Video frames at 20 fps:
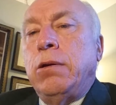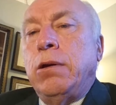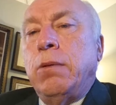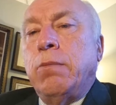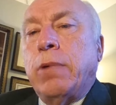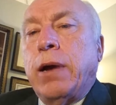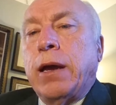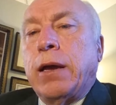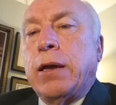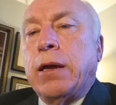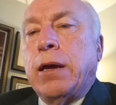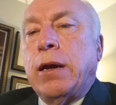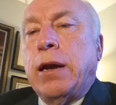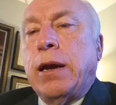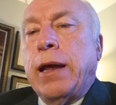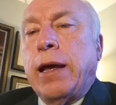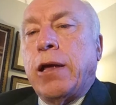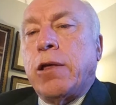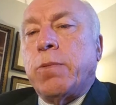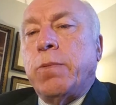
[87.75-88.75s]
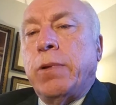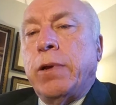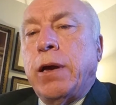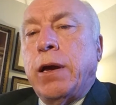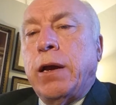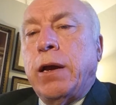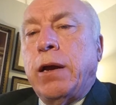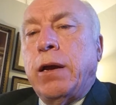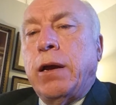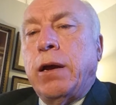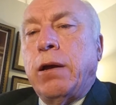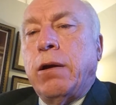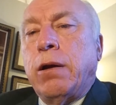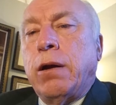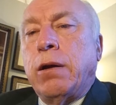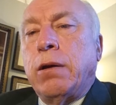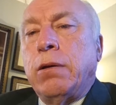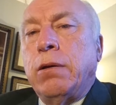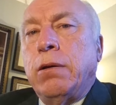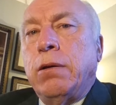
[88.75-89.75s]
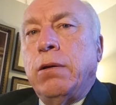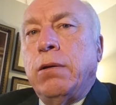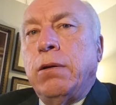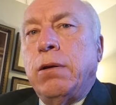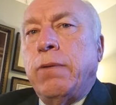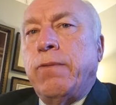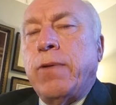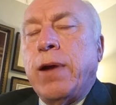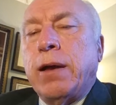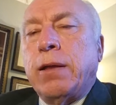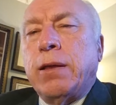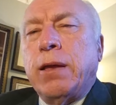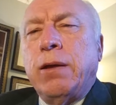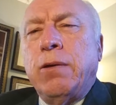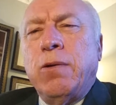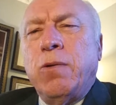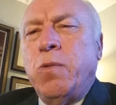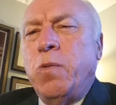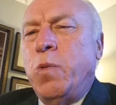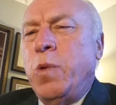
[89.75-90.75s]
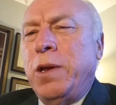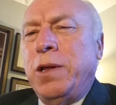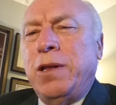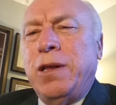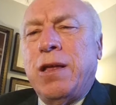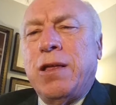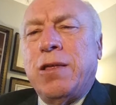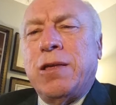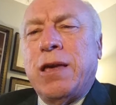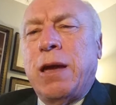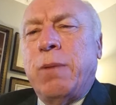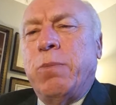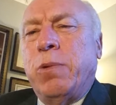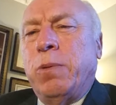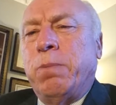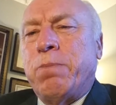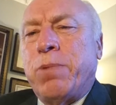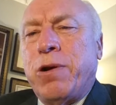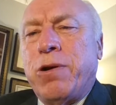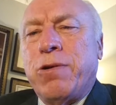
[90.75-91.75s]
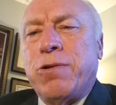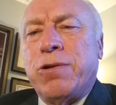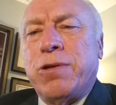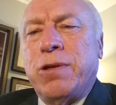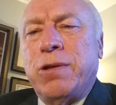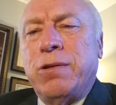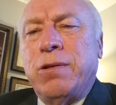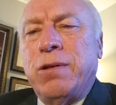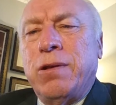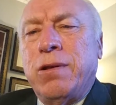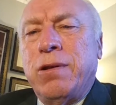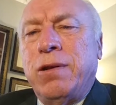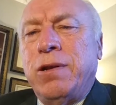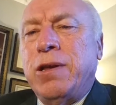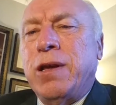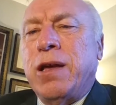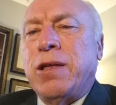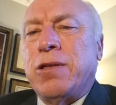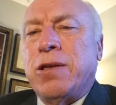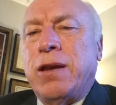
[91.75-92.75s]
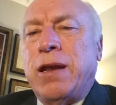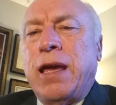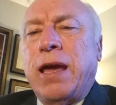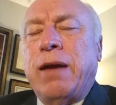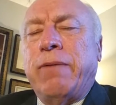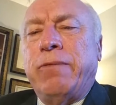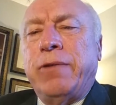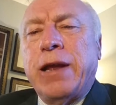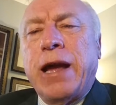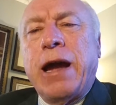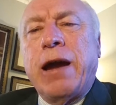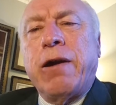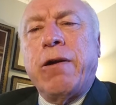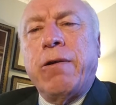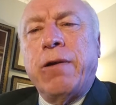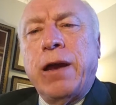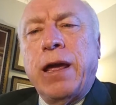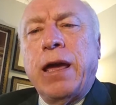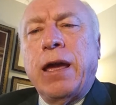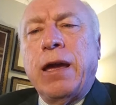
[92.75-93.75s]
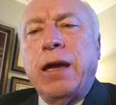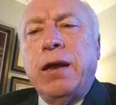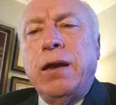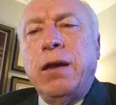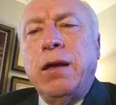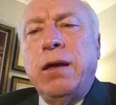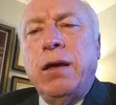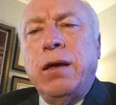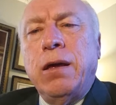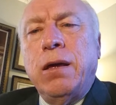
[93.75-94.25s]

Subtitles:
you might get an expedited hearing. Now, frankly, what disabled person doesn't have dire need?